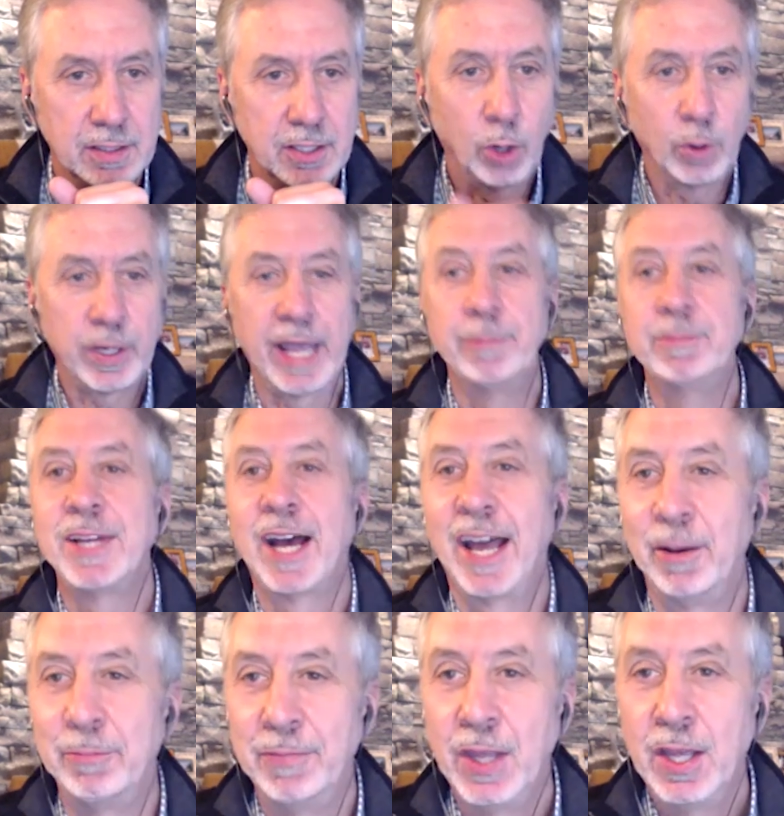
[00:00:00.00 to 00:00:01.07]
Okay, got it.
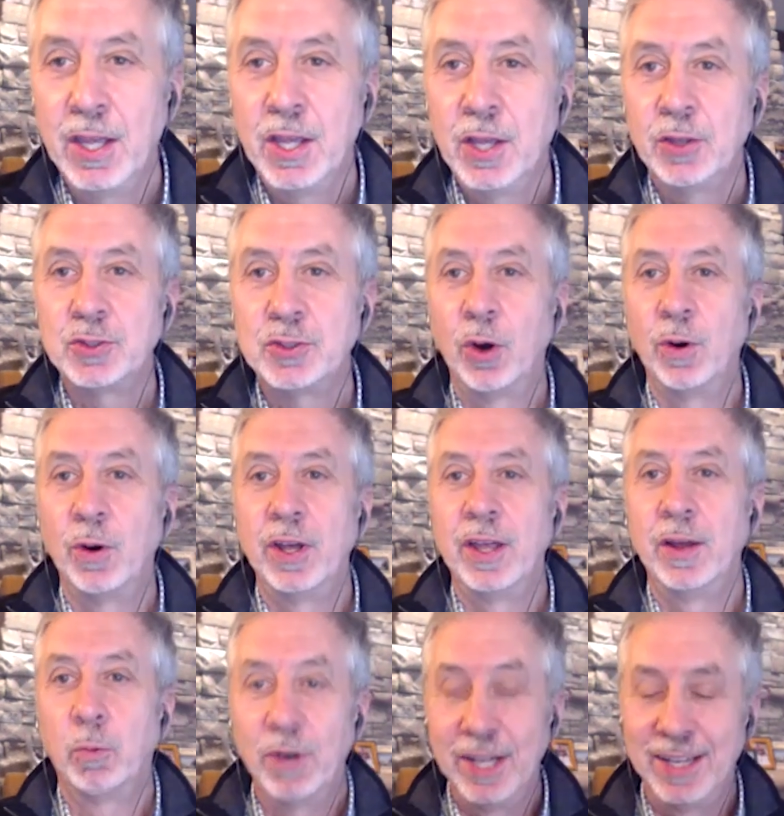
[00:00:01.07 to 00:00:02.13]
Yeah. So
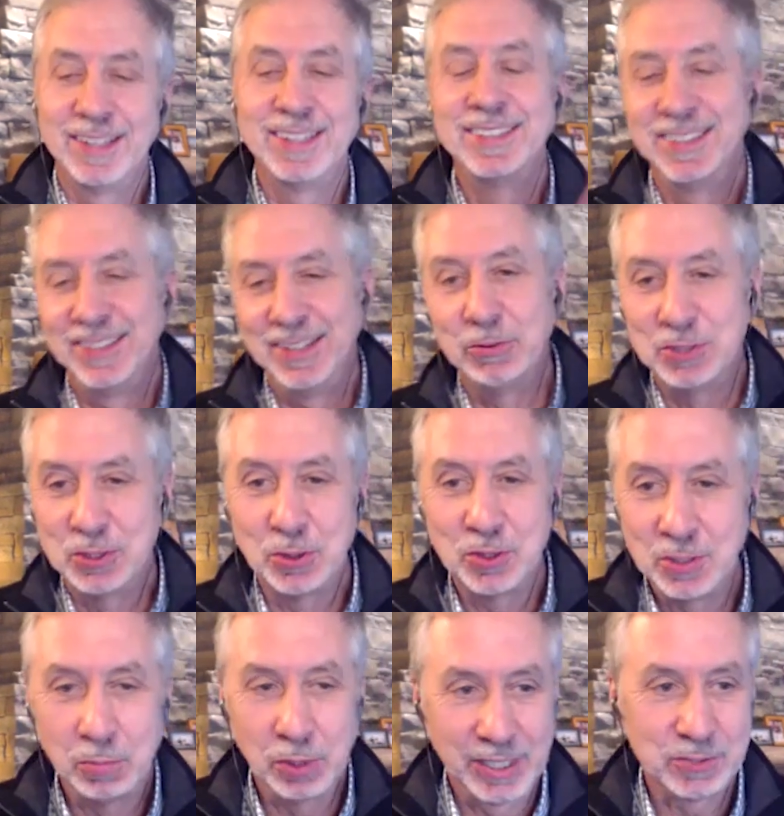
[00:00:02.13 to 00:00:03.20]
eh, it was so
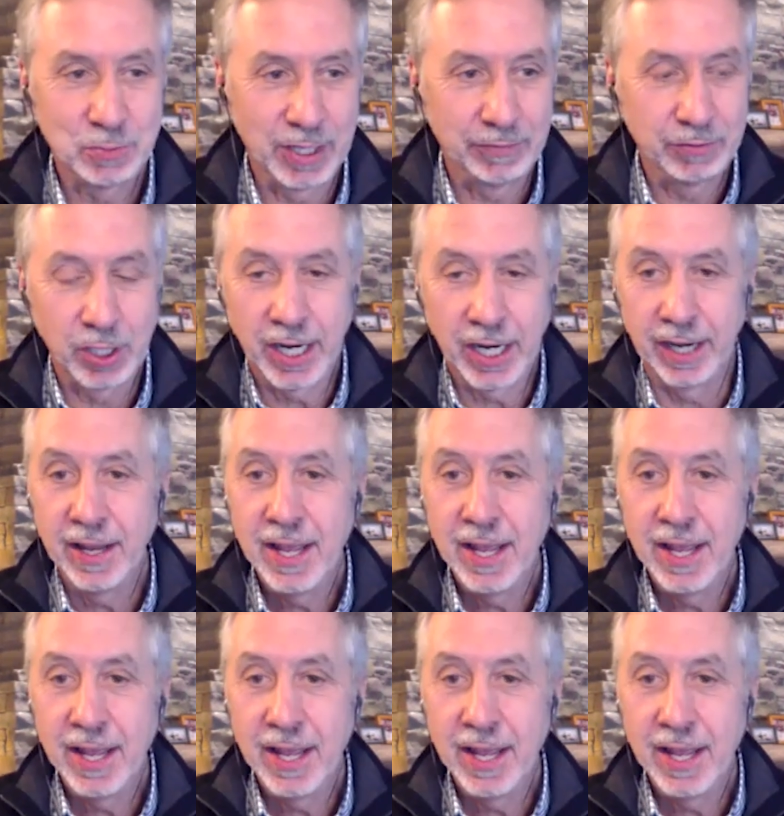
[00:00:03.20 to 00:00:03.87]
simple. That's why I forgot it.